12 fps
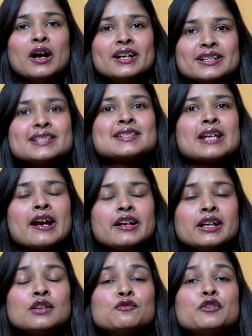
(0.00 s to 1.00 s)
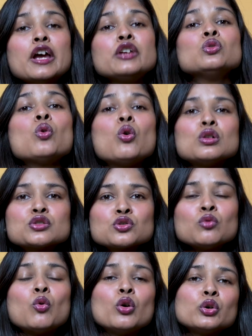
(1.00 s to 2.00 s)
understanding where you
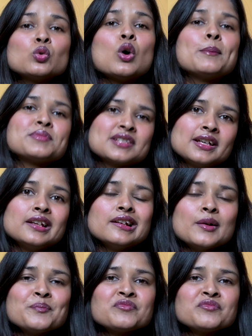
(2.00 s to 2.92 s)
also want to upskill.